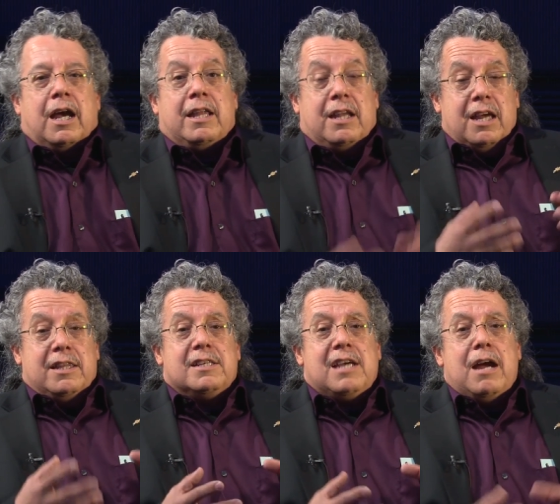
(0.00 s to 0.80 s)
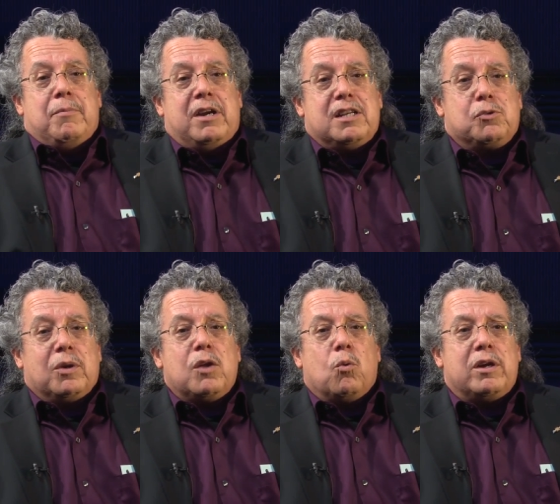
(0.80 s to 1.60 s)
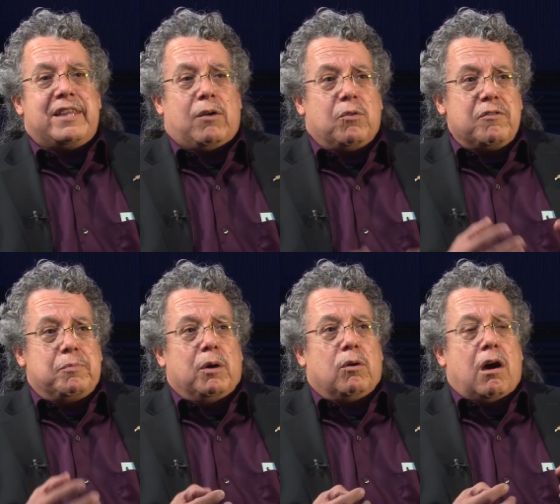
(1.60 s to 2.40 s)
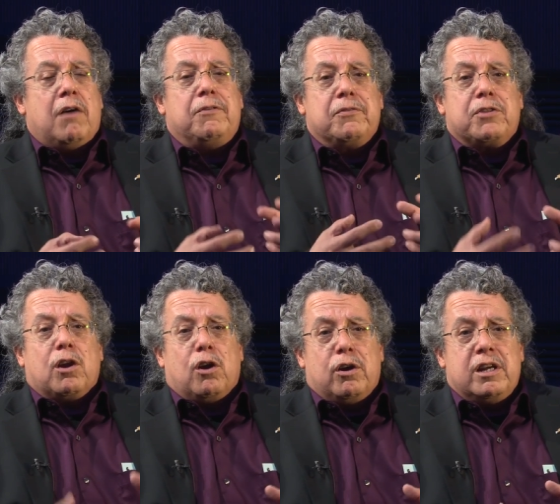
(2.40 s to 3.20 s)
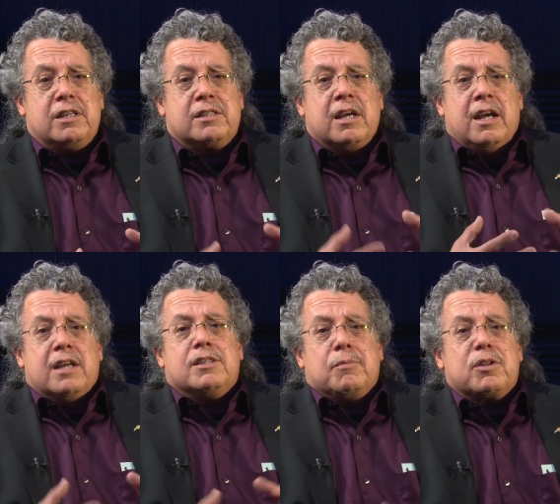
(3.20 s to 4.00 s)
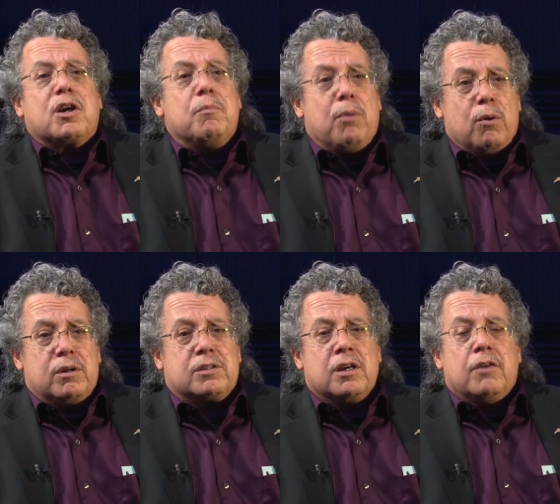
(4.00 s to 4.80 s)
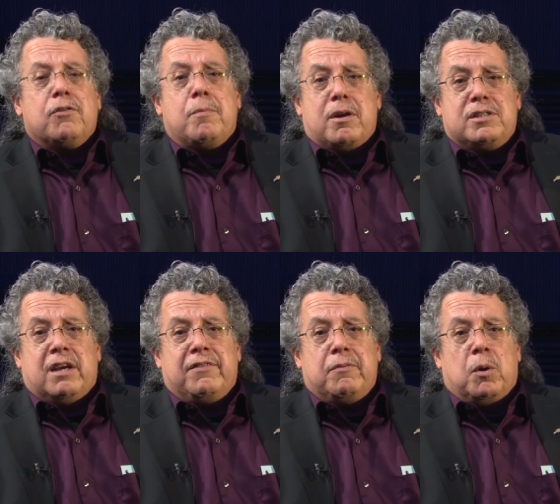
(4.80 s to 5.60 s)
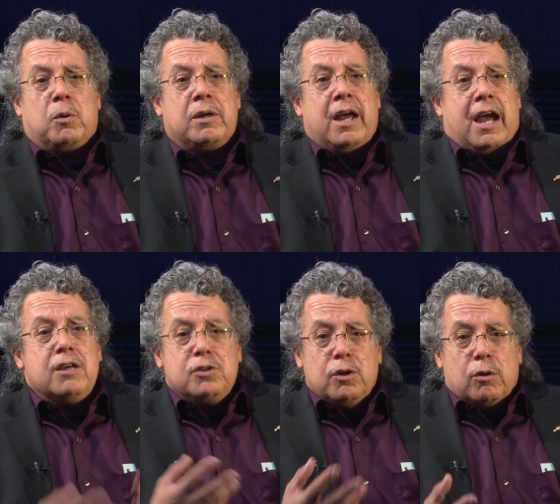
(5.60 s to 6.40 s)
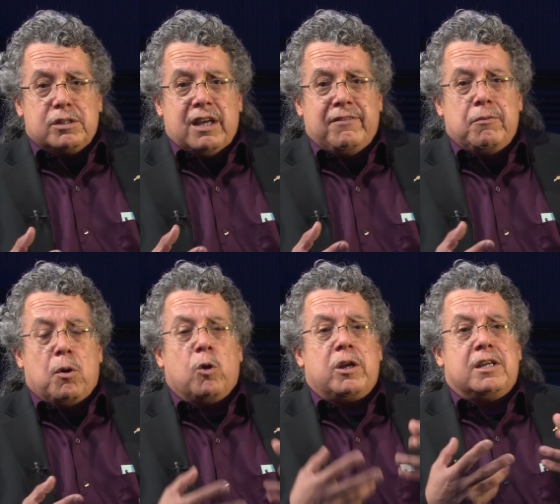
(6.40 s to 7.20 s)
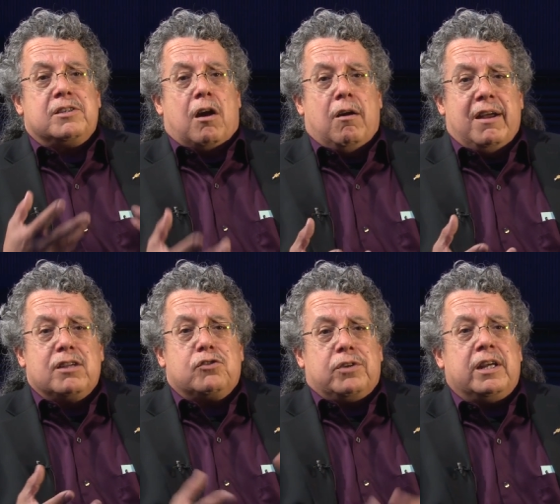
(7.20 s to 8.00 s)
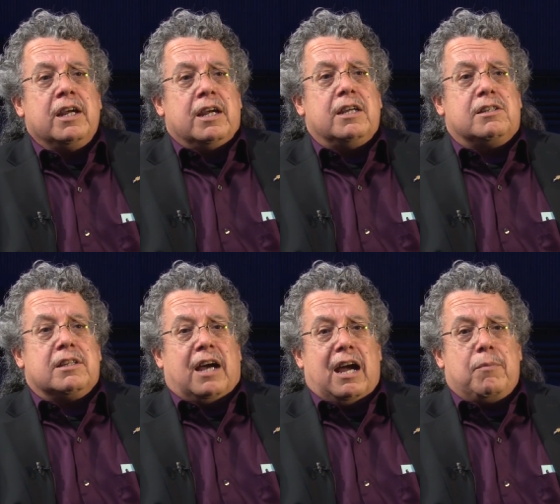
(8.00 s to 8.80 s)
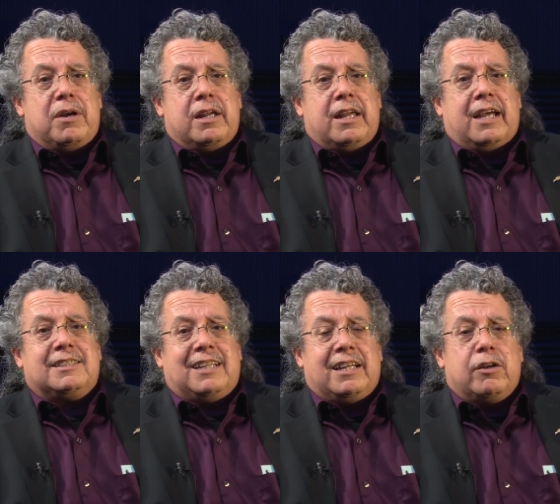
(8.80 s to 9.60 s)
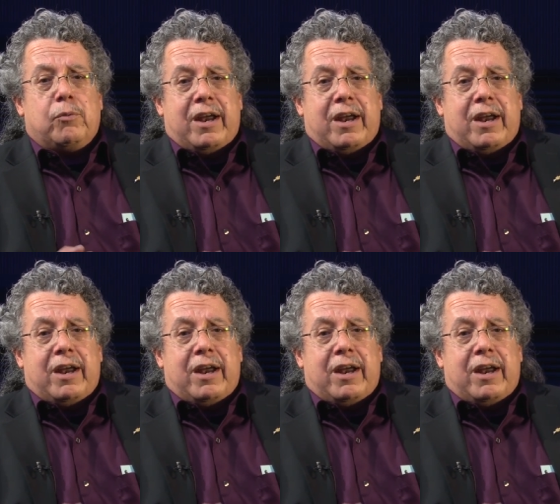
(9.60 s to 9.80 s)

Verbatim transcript: And, and this hybrid is really one that we've built off of the learnings and some of the components from our Chevy Volt. As you know, our Chevy Volt is our entry into the hybrid extended